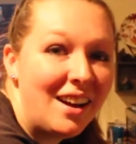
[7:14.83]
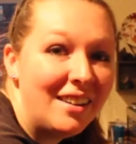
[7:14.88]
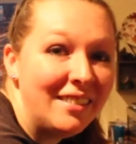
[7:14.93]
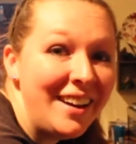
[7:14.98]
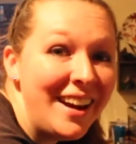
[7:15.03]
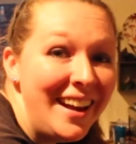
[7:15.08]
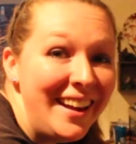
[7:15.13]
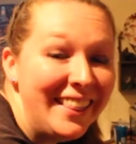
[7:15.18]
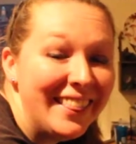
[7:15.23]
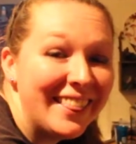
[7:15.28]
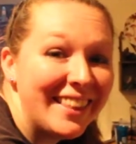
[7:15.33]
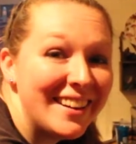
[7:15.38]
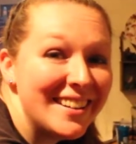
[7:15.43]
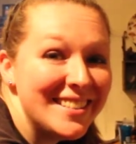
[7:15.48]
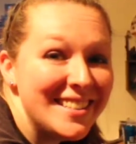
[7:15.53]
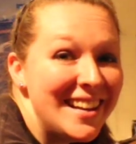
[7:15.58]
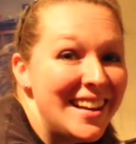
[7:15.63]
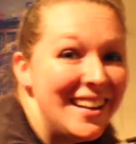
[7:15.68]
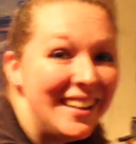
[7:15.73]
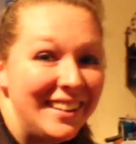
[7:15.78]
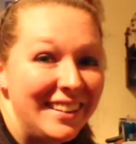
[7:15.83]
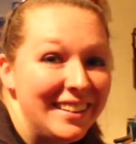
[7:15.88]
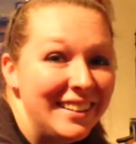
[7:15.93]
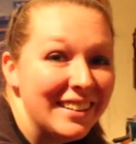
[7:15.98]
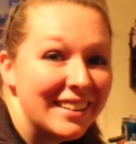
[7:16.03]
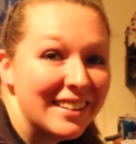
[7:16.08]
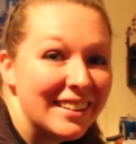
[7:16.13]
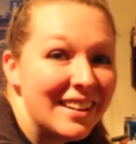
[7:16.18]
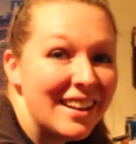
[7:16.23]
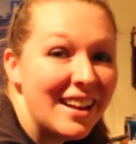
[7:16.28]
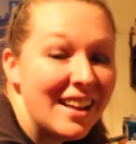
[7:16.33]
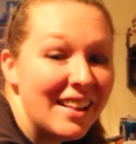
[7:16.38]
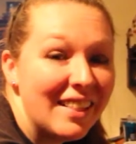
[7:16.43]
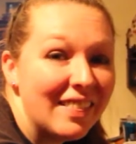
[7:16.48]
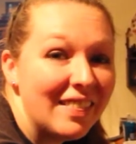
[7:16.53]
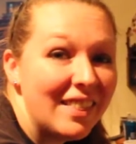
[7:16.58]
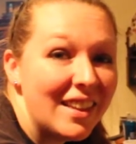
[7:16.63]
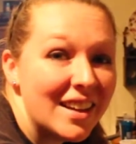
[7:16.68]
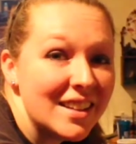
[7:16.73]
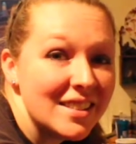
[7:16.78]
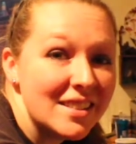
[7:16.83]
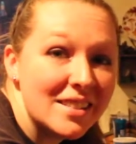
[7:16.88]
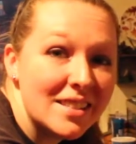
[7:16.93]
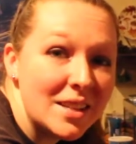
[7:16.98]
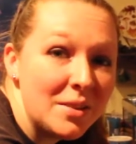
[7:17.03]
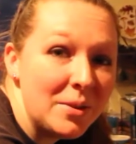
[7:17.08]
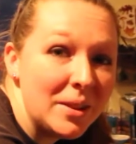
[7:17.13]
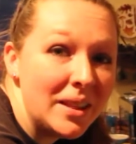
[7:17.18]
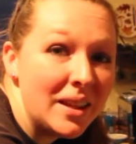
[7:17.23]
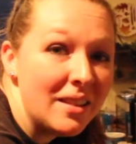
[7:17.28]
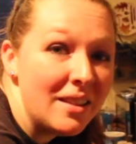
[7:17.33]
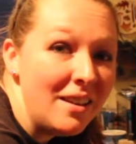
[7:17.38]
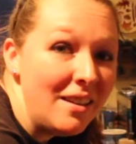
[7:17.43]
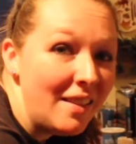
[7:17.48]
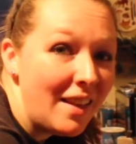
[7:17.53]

All right, they're done. Let's see what they look